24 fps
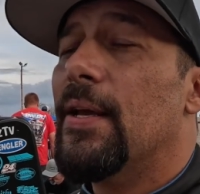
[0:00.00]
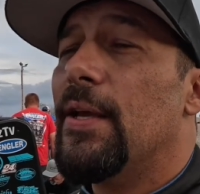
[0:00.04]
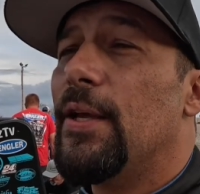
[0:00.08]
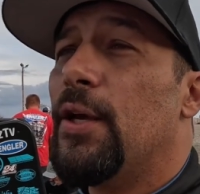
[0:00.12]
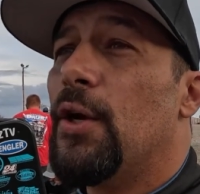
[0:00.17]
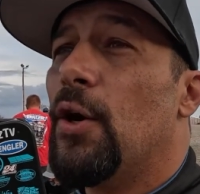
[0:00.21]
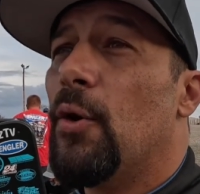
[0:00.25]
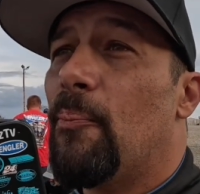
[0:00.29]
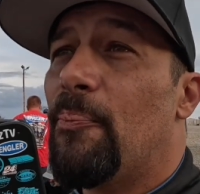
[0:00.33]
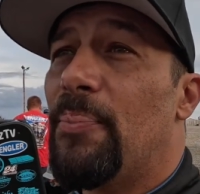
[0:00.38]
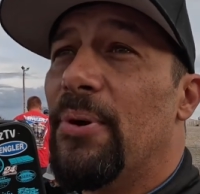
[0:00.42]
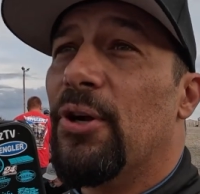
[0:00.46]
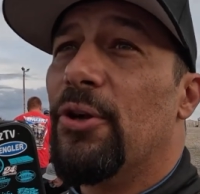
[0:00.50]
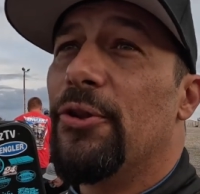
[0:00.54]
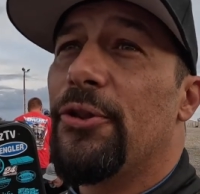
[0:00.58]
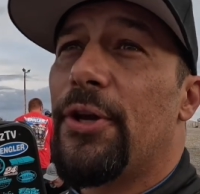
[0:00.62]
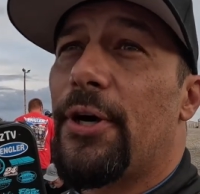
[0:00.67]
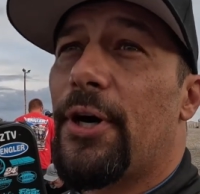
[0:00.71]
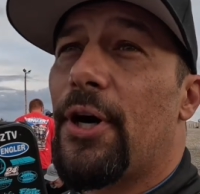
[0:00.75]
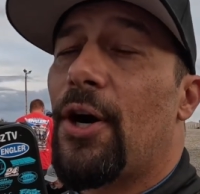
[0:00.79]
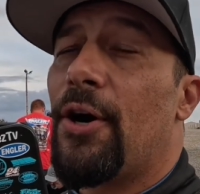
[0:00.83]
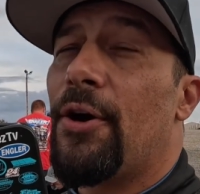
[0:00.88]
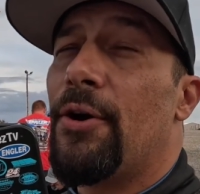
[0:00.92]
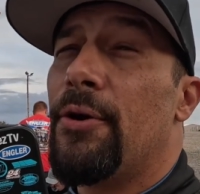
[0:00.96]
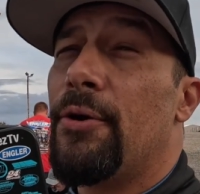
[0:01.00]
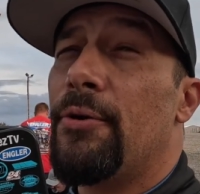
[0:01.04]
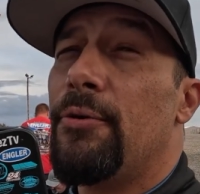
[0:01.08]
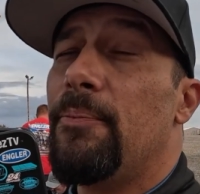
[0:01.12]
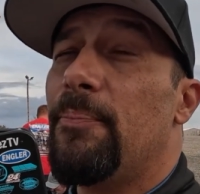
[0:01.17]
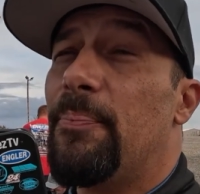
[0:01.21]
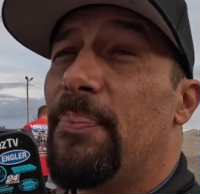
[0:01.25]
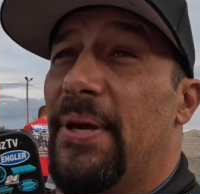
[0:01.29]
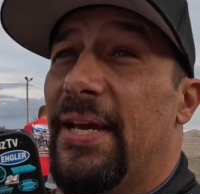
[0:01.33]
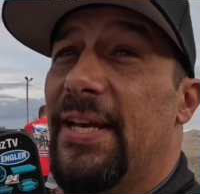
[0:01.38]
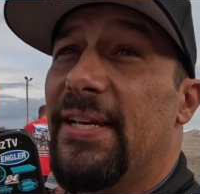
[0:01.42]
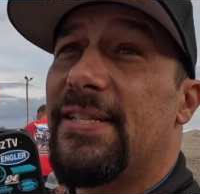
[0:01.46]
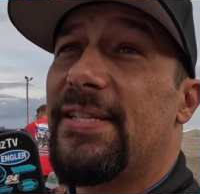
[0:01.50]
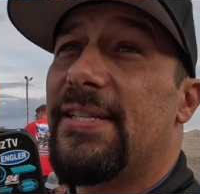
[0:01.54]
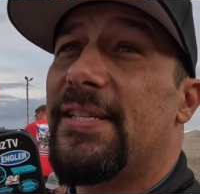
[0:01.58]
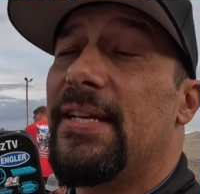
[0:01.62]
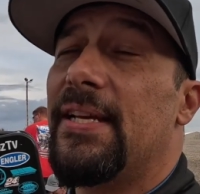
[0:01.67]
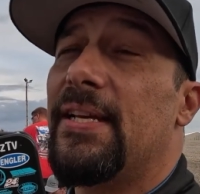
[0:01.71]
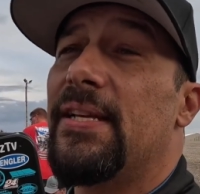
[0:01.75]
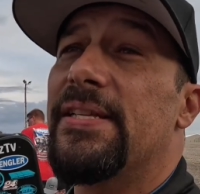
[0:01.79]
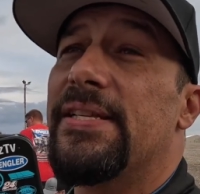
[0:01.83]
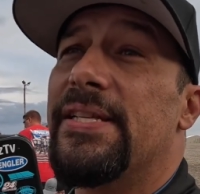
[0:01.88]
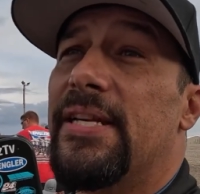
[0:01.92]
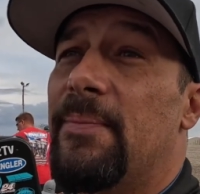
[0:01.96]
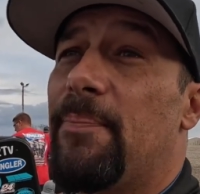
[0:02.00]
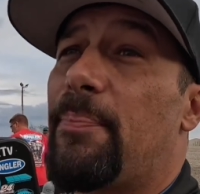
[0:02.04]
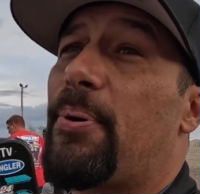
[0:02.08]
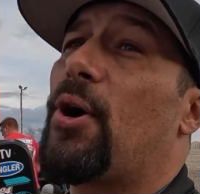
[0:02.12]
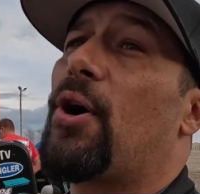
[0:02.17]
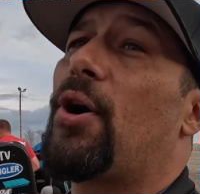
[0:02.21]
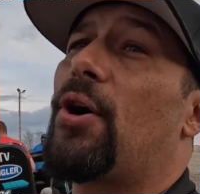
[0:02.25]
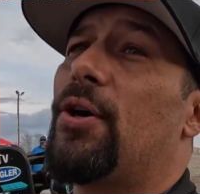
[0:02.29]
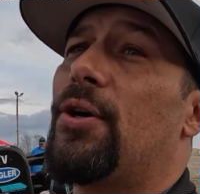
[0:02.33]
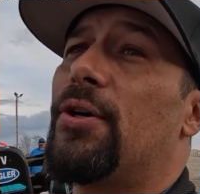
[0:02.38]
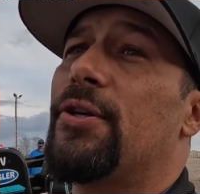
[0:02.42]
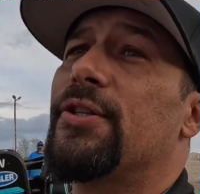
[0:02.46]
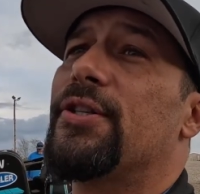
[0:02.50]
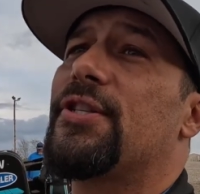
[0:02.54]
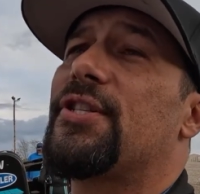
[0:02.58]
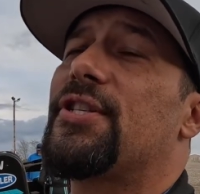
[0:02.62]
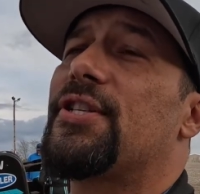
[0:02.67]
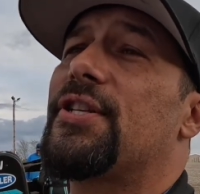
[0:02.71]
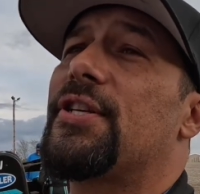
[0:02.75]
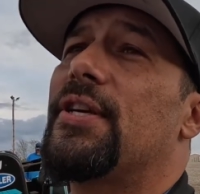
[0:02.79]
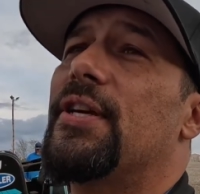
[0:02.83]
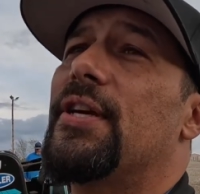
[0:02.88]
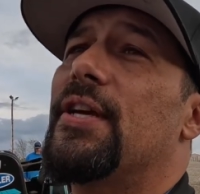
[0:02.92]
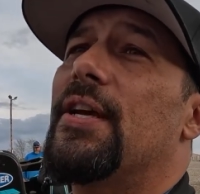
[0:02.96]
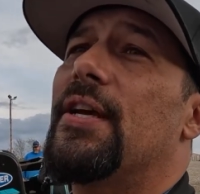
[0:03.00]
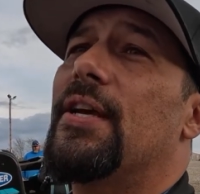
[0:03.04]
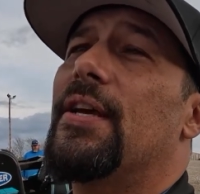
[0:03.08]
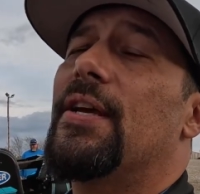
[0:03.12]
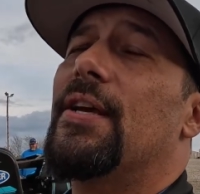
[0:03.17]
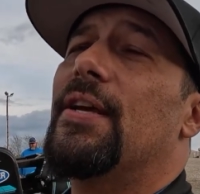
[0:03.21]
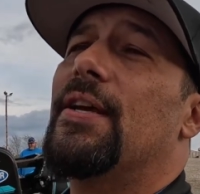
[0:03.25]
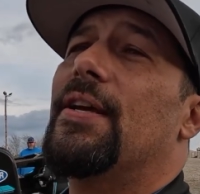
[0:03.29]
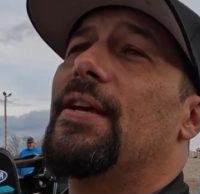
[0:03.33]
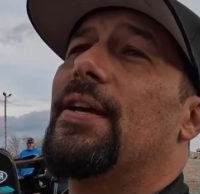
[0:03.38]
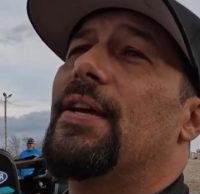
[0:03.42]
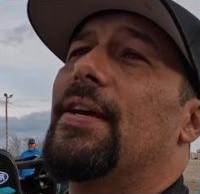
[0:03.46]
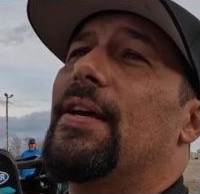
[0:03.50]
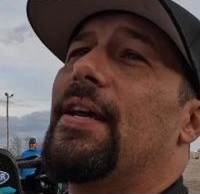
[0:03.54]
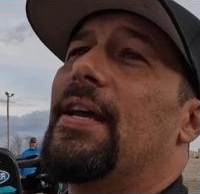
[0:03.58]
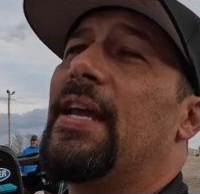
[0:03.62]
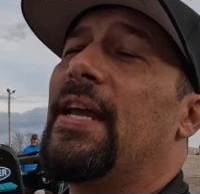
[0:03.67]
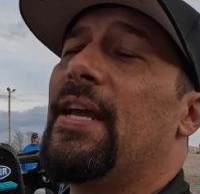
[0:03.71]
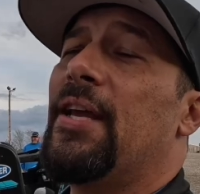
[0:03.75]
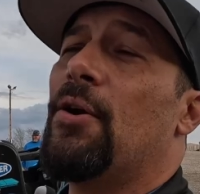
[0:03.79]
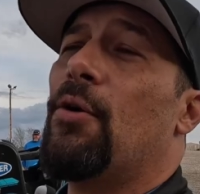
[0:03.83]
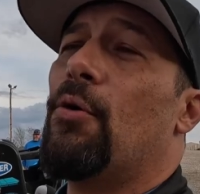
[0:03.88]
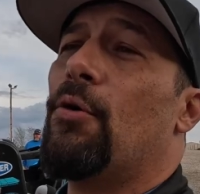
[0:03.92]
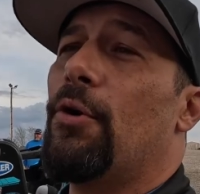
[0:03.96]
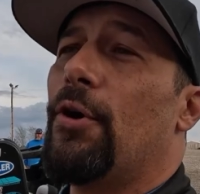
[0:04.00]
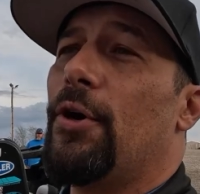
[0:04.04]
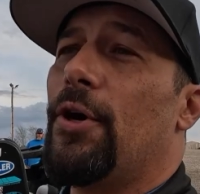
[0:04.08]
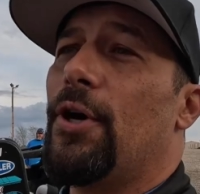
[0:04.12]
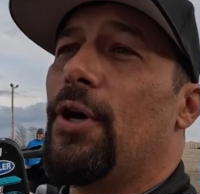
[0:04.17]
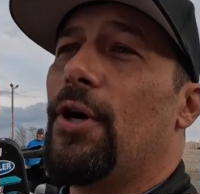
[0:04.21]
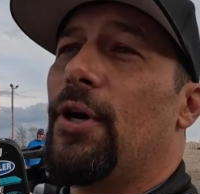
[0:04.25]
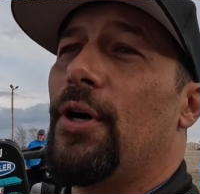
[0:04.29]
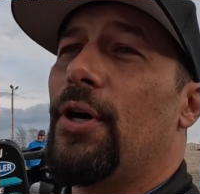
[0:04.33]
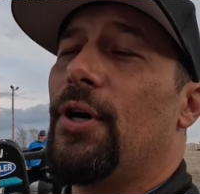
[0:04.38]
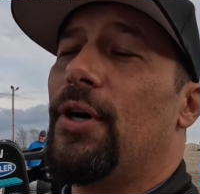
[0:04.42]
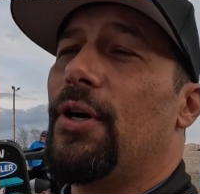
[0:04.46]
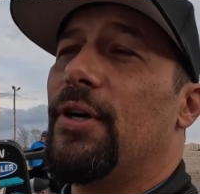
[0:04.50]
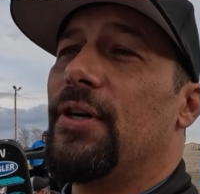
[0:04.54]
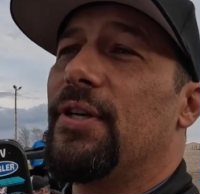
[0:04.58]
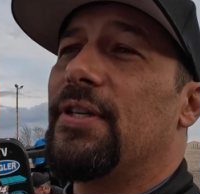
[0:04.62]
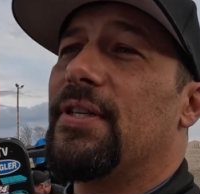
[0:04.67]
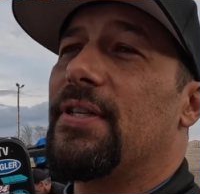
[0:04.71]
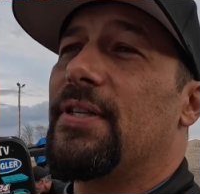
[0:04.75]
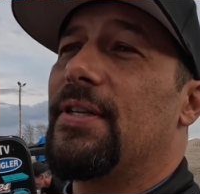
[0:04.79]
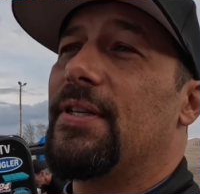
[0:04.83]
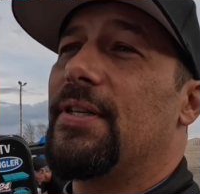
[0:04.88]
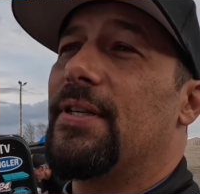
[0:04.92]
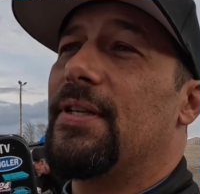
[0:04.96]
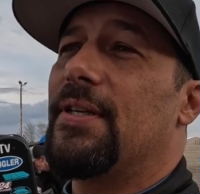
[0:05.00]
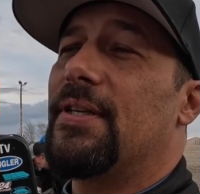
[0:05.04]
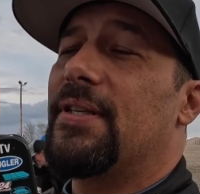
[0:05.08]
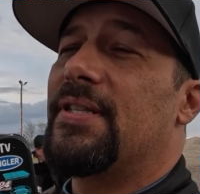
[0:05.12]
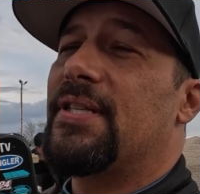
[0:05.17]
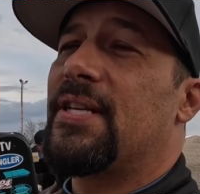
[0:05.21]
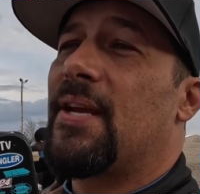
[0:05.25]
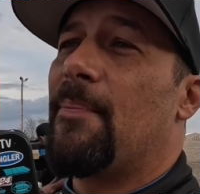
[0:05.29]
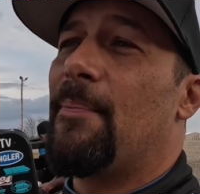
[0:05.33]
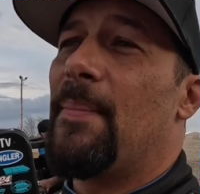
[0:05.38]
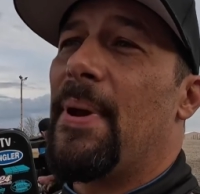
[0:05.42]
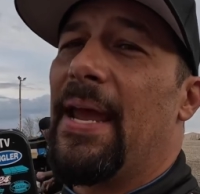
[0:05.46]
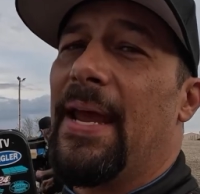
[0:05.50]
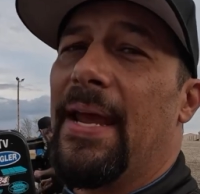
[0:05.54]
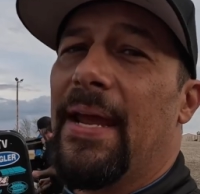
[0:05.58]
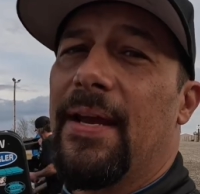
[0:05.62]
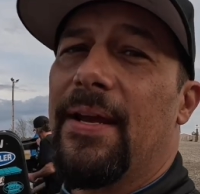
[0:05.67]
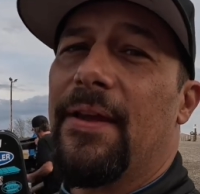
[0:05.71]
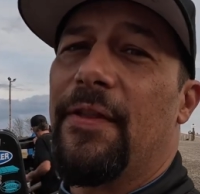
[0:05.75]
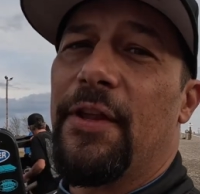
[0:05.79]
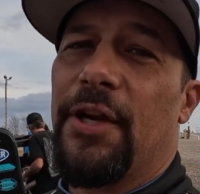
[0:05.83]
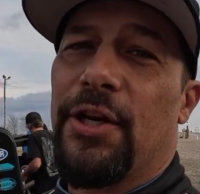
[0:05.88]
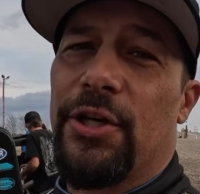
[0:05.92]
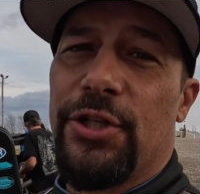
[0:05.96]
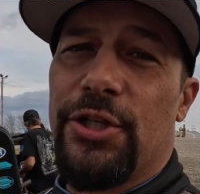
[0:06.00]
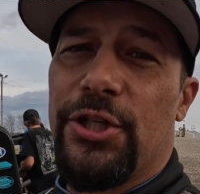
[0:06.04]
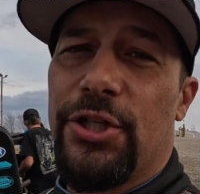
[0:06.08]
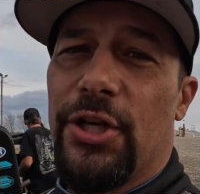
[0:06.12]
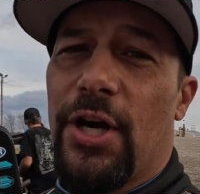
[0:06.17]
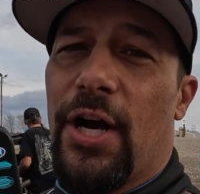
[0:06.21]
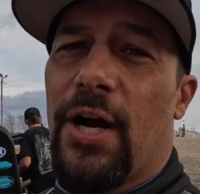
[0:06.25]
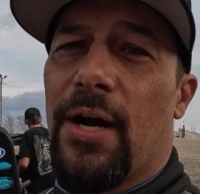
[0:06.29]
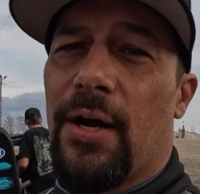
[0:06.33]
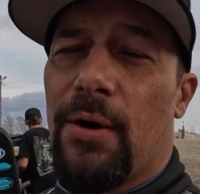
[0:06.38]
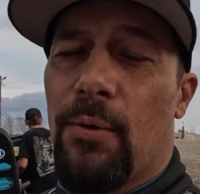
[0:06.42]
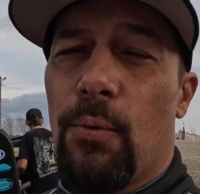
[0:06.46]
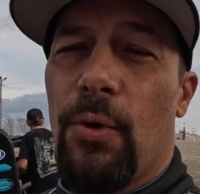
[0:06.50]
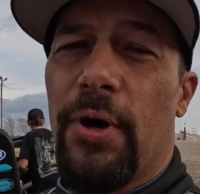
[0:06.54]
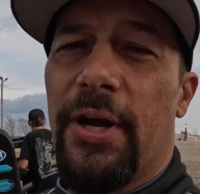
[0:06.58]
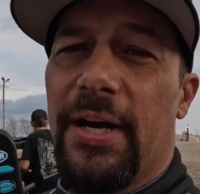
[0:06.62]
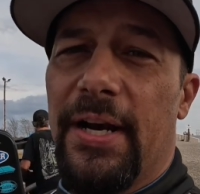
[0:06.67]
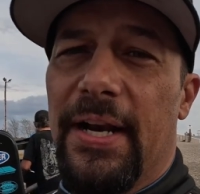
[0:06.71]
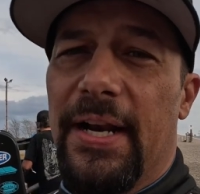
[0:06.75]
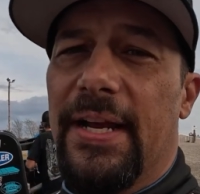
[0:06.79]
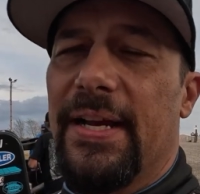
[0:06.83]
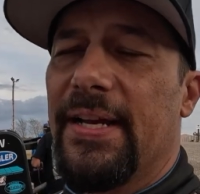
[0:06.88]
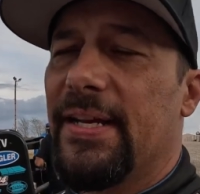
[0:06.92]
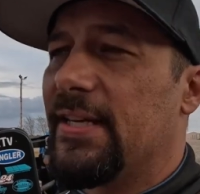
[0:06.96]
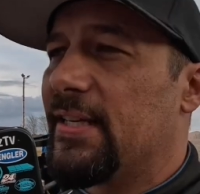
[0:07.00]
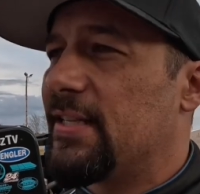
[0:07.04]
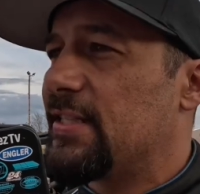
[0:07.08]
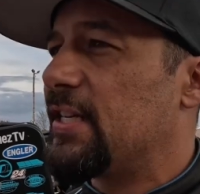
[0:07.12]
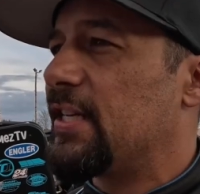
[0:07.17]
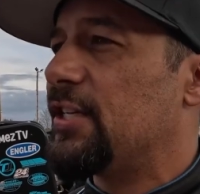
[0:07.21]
you know, build their own pistons and parts in order to make their shock what it is.